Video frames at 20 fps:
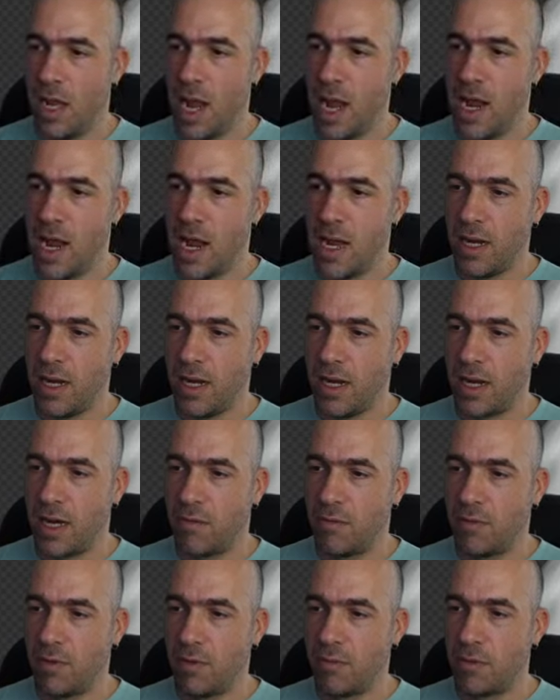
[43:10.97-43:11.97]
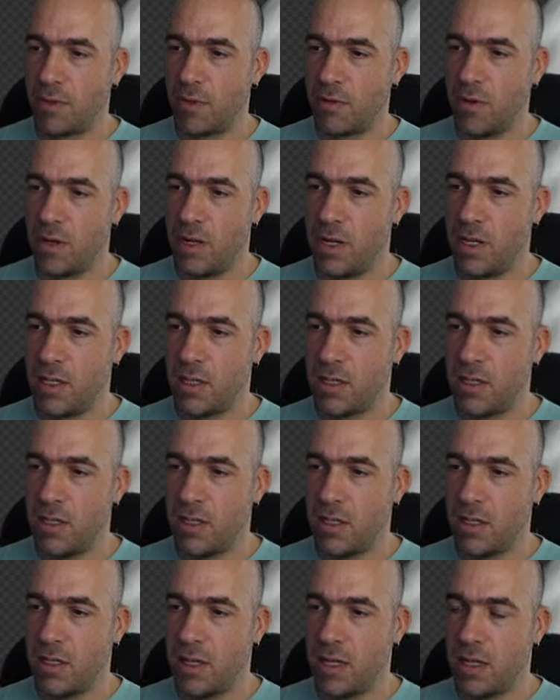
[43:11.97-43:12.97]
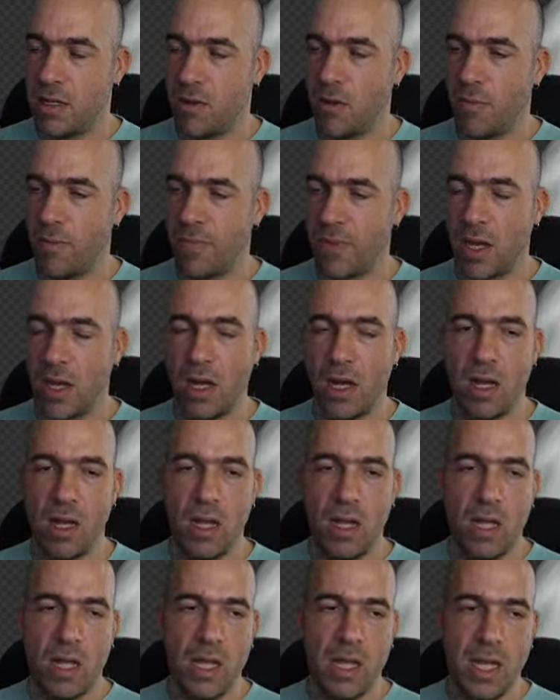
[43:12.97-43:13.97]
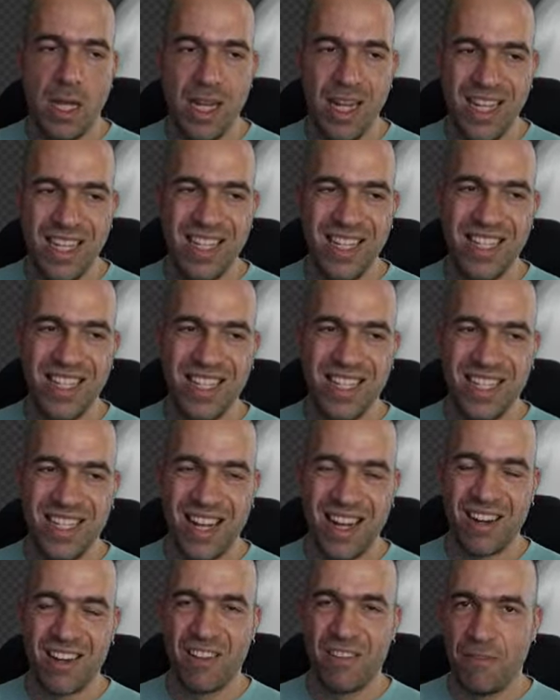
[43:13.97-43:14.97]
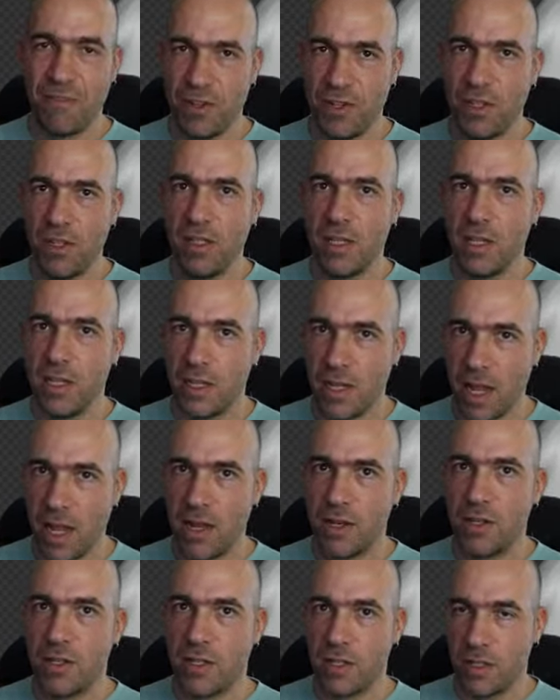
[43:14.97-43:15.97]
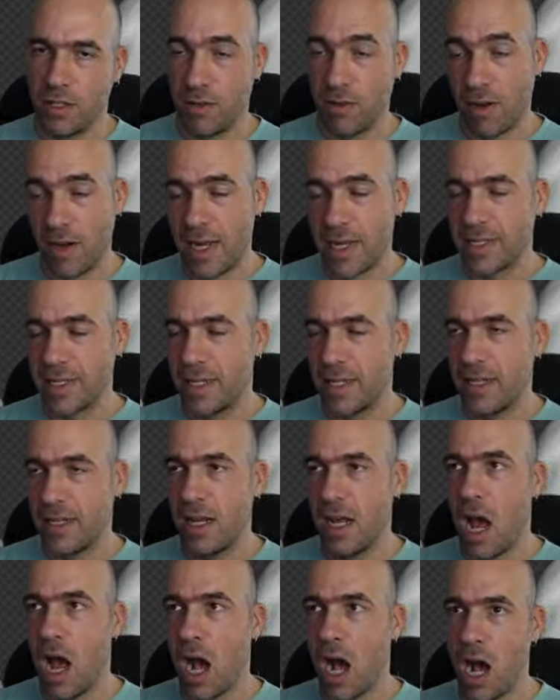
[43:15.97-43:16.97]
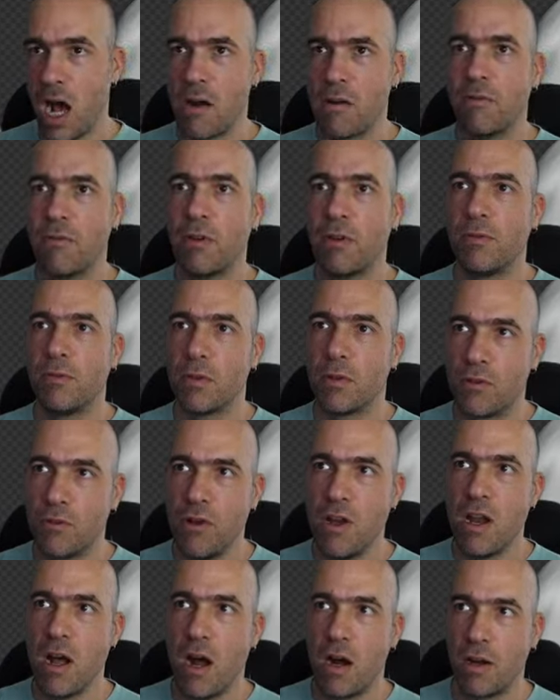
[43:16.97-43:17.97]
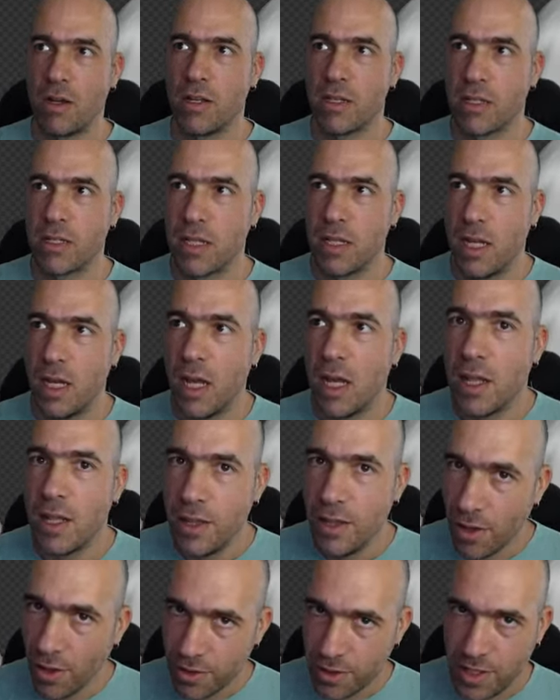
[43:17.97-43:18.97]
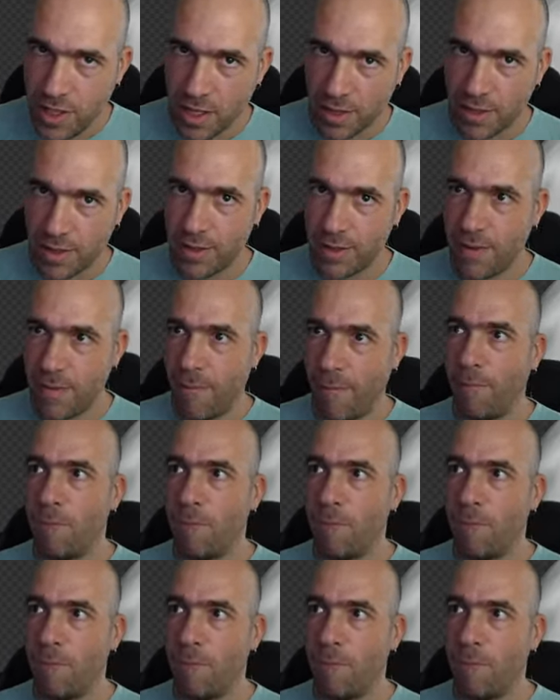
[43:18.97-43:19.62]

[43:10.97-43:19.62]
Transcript: AI harmful for 3D artists? Yeah, no. Uh, is artificial intelligence, you are asking, harmful for 3D artists? Not yet.